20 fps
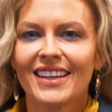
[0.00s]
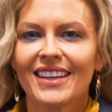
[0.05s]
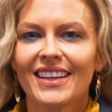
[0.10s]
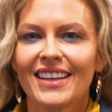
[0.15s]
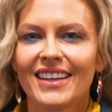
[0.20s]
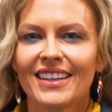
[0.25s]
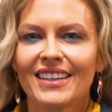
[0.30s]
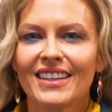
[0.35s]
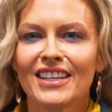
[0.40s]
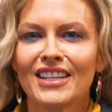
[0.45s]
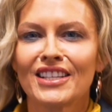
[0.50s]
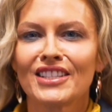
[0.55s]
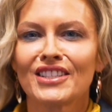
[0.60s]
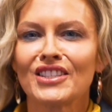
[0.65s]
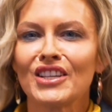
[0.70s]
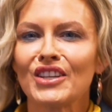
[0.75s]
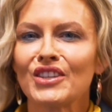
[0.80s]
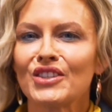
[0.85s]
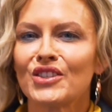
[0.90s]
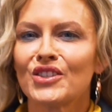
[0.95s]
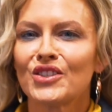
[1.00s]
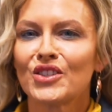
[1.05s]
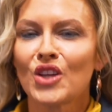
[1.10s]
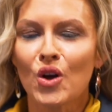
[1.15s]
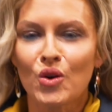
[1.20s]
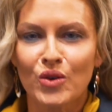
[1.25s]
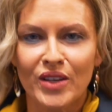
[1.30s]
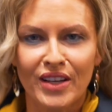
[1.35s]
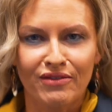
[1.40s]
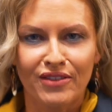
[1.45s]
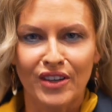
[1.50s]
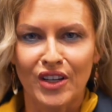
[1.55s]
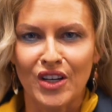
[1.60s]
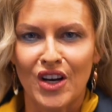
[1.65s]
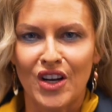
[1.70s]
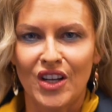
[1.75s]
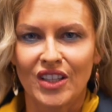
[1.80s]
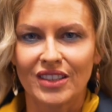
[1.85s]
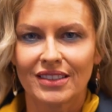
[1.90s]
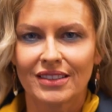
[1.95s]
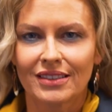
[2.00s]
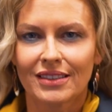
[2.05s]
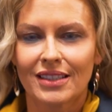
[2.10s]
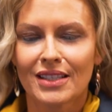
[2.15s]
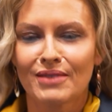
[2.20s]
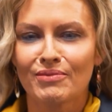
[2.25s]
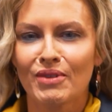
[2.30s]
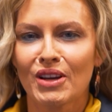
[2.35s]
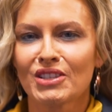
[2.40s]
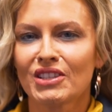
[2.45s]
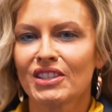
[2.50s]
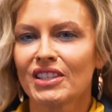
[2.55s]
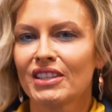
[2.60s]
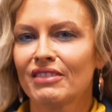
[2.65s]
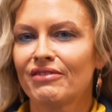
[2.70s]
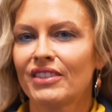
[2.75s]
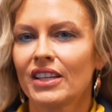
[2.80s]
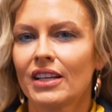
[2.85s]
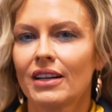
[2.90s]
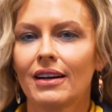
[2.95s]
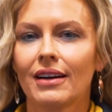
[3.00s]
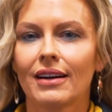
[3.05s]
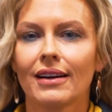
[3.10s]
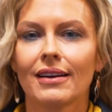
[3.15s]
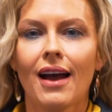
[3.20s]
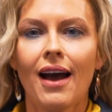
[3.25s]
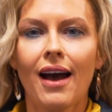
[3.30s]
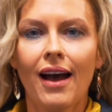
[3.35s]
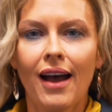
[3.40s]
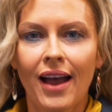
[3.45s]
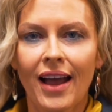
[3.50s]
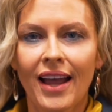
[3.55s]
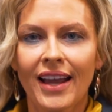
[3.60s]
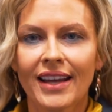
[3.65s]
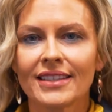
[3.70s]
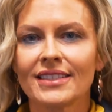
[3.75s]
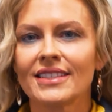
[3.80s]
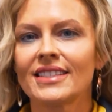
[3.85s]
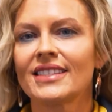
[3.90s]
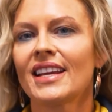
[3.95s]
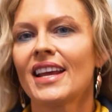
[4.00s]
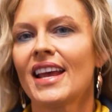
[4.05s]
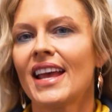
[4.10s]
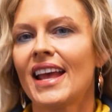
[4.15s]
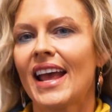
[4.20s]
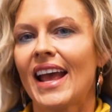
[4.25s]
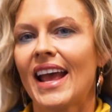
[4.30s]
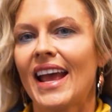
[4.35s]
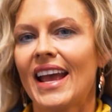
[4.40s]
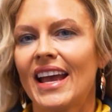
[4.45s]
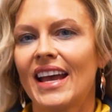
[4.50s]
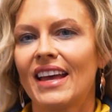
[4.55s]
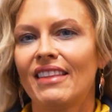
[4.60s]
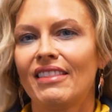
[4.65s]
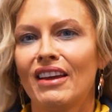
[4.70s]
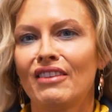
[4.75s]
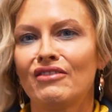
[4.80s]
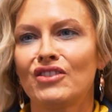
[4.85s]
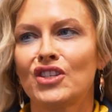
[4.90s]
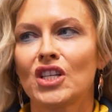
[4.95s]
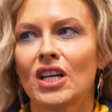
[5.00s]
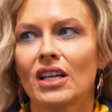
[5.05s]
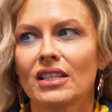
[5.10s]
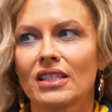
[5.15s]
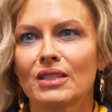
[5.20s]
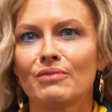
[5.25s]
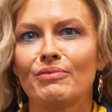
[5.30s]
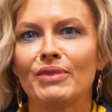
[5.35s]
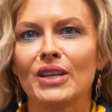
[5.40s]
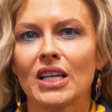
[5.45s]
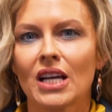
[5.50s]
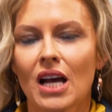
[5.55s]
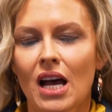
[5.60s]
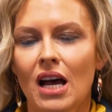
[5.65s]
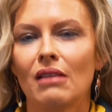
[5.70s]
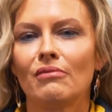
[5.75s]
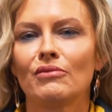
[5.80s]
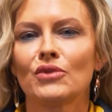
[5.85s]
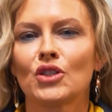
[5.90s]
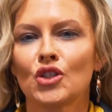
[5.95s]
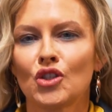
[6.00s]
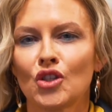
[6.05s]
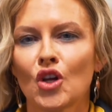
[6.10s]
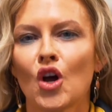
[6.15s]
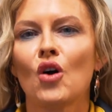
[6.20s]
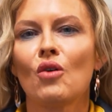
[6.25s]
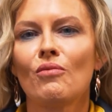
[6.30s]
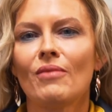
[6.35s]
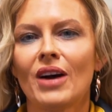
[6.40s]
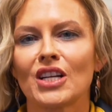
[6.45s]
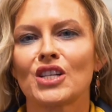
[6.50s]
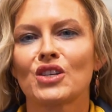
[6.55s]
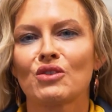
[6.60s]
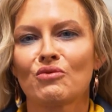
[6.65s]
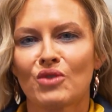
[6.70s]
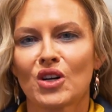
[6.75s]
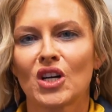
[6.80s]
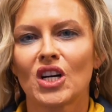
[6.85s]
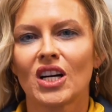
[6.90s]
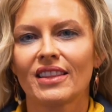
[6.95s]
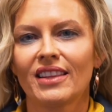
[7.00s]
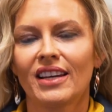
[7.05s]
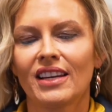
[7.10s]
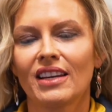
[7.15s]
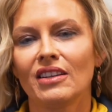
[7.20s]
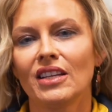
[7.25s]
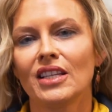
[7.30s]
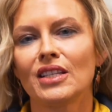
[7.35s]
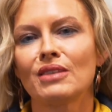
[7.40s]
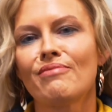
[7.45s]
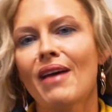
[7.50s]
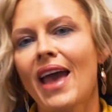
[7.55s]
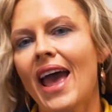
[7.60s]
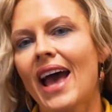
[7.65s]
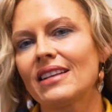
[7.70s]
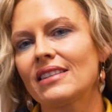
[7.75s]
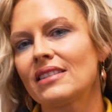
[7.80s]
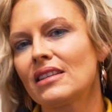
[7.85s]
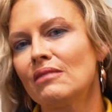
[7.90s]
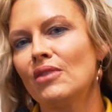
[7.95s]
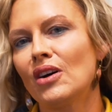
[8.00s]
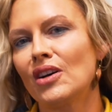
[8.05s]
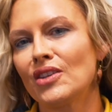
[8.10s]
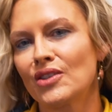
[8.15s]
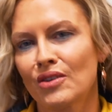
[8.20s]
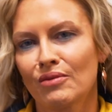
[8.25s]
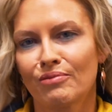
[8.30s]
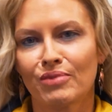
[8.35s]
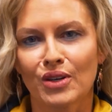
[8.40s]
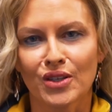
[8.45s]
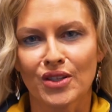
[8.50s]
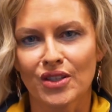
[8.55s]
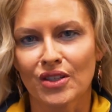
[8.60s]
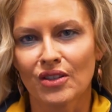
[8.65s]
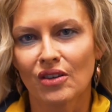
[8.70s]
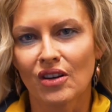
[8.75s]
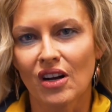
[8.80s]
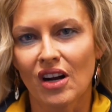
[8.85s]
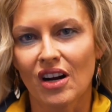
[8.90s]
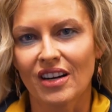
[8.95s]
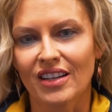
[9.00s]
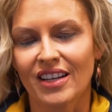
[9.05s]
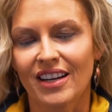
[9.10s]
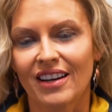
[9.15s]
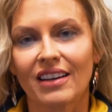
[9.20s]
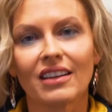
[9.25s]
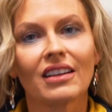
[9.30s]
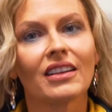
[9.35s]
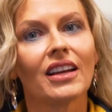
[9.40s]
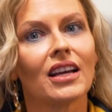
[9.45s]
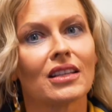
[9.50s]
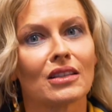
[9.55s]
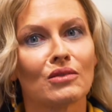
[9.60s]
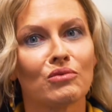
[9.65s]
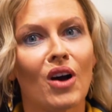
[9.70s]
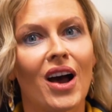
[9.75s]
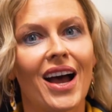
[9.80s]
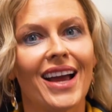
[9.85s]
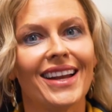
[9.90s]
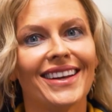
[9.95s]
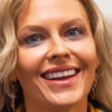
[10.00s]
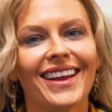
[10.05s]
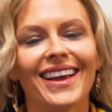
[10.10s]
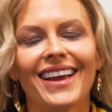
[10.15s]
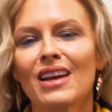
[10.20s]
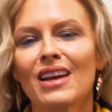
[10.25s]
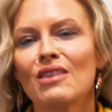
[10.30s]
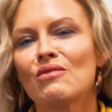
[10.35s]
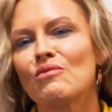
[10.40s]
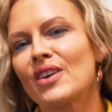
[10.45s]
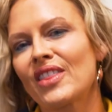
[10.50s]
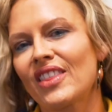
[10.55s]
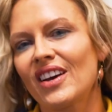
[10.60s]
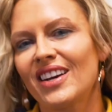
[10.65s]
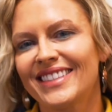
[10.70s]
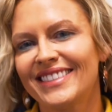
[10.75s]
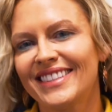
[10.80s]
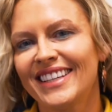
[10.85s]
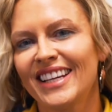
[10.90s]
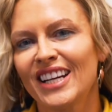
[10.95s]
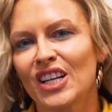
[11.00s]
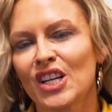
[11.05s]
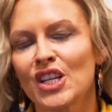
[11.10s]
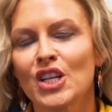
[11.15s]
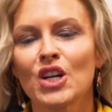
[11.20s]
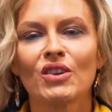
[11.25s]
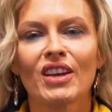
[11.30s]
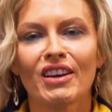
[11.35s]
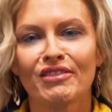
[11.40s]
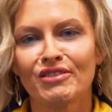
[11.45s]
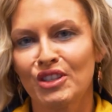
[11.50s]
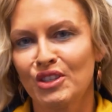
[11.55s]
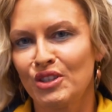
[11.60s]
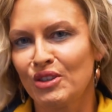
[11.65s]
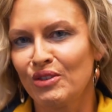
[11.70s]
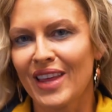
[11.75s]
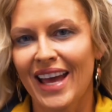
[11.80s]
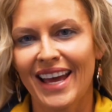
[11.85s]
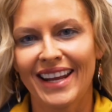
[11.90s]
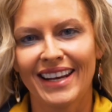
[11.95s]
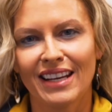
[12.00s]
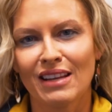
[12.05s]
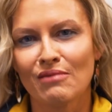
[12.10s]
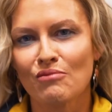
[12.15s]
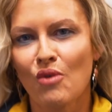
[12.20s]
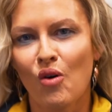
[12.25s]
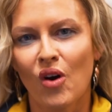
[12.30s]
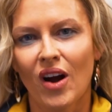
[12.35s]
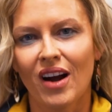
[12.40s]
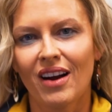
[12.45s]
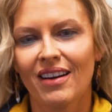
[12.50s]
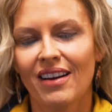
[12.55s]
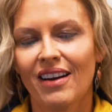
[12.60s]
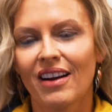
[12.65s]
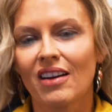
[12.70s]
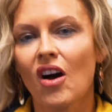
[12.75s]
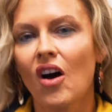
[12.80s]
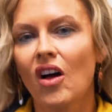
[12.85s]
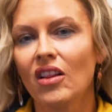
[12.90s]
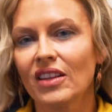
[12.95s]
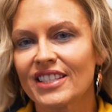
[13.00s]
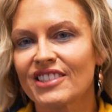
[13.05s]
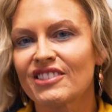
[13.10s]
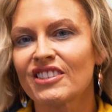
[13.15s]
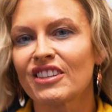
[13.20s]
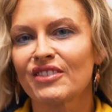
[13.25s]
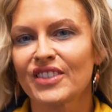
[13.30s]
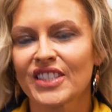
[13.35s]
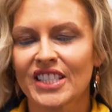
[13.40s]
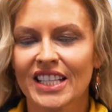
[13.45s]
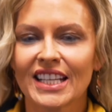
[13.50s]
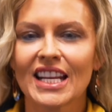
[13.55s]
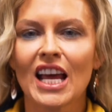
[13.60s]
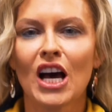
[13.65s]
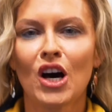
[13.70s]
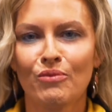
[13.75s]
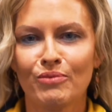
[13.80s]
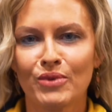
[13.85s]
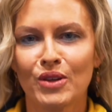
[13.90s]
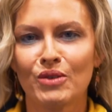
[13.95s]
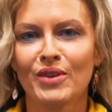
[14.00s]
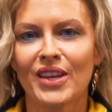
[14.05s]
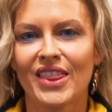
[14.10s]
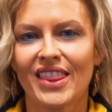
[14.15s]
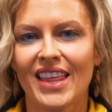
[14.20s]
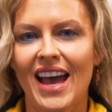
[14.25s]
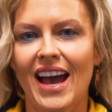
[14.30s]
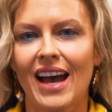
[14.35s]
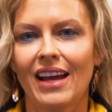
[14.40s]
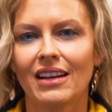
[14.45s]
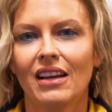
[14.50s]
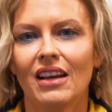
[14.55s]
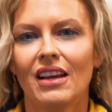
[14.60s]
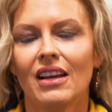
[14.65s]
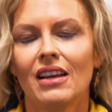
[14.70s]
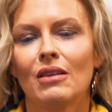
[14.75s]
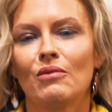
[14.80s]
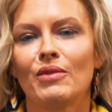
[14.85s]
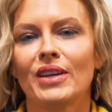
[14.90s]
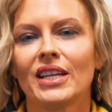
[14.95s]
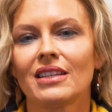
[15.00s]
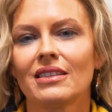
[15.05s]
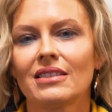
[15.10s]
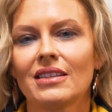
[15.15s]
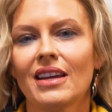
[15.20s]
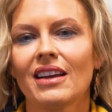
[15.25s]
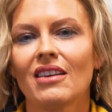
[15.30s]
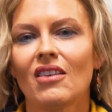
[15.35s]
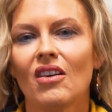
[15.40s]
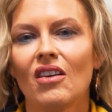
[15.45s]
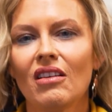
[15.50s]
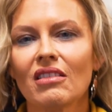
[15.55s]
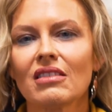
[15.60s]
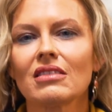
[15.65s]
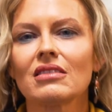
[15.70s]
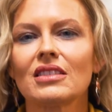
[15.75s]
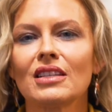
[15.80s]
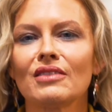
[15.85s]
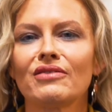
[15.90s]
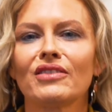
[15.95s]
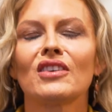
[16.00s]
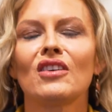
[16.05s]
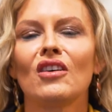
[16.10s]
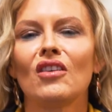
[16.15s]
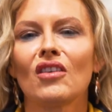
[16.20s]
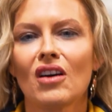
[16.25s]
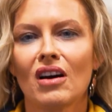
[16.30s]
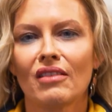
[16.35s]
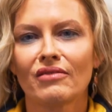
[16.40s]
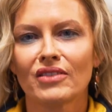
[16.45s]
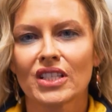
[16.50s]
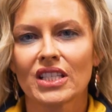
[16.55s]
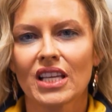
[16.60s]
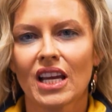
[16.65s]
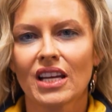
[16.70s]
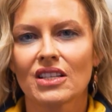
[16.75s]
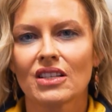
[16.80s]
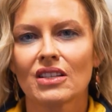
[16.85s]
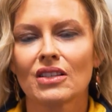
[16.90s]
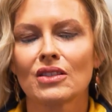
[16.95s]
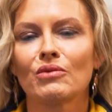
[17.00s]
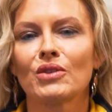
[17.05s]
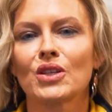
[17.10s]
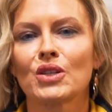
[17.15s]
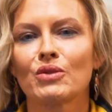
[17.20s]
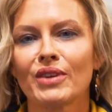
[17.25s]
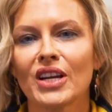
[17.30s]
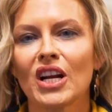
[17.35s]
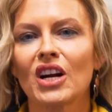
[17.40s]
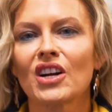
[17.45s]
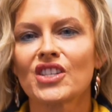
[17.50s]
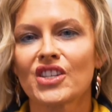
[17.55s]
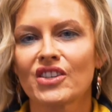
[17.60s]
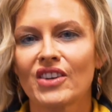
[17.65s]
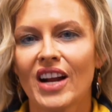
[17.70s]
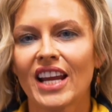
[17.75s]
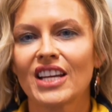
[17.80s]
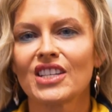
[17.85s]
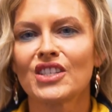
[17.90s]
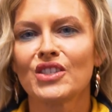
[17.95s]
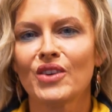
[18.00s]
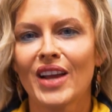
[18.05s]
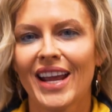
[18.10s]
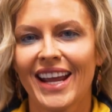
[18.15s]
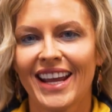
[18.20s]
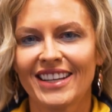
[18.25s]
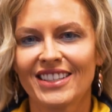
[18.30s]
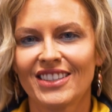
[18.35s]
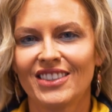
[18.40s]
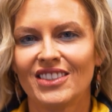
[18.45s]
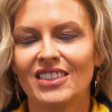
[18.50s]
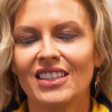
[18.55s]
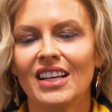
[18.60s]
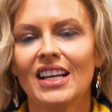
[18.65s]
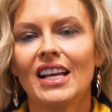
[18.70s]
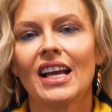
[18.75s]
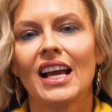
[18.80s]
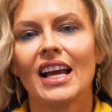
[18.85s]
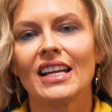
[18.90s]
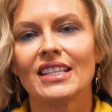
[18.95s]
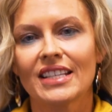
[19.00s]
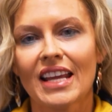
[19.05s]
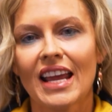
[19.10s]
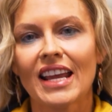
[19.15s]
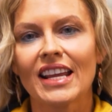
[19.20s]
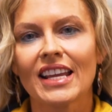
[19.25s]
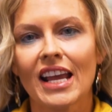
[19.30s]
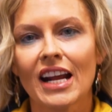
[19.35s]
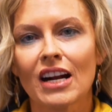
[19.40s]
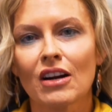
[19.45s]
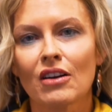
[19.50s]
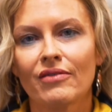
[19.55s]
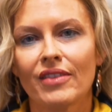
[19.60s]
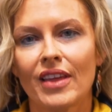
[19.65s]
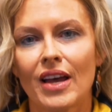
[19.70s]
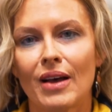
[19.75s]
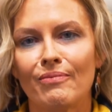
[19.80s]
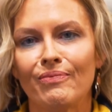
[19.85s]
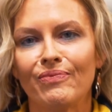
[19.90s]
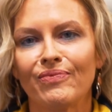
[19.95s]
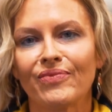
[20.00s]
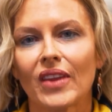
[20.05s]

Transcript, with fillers: It is so difficult, especially if they're kind and they've just become so much work that you need to pass them on to a personal gardener. Guess what? With us here, you don't have to do that anymore. A calling service can help you with that. We can take all those difficult conversations, which we are trained to handle, and take care of them.